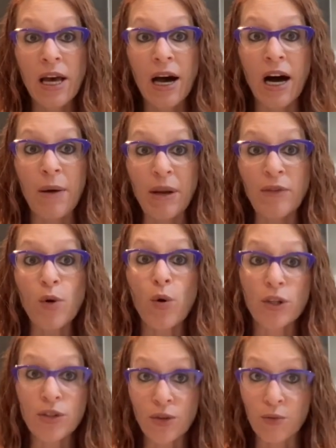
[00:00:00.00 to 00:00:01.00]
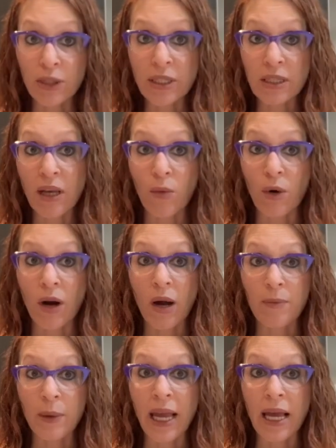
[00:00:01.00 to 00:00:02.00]
And of course, the risk that we're
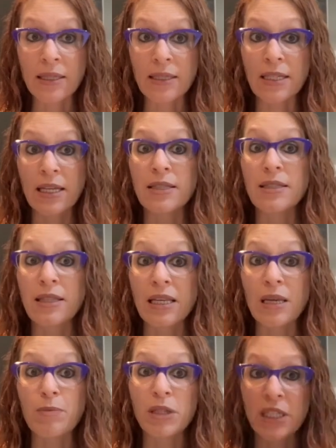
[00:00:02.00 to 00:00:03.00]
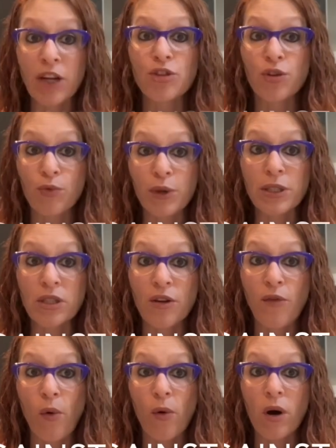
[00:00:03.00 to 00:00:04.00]
up against is the potential risk
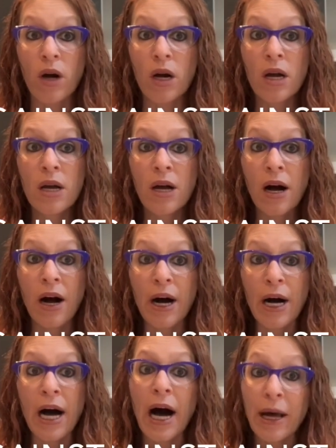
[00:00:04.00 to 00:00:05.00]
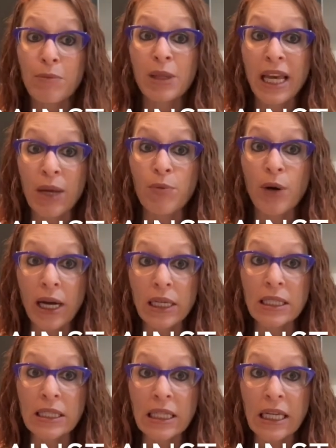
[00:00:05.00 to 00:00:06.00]
for unplanned
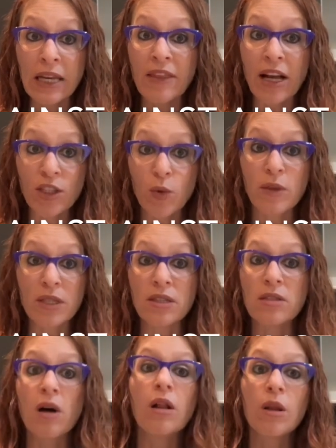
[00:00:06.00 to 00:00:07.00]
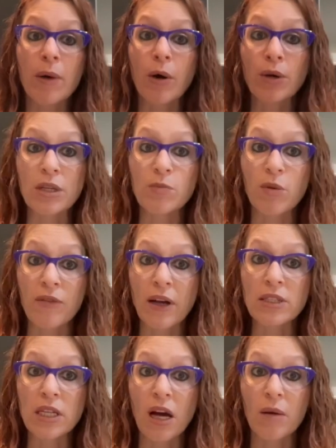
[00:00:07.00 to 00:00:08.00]
pregnancy. And that's what this is all about, is
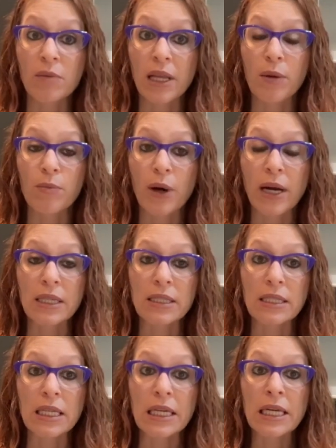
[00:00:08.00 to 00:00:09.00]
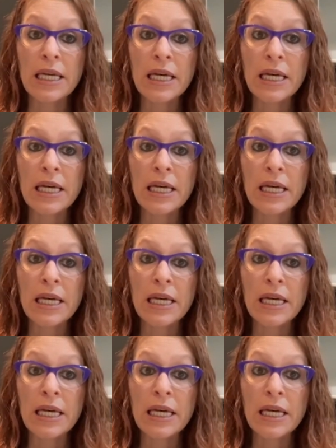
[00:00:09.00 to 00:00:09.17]
preventing unplanned pregnancy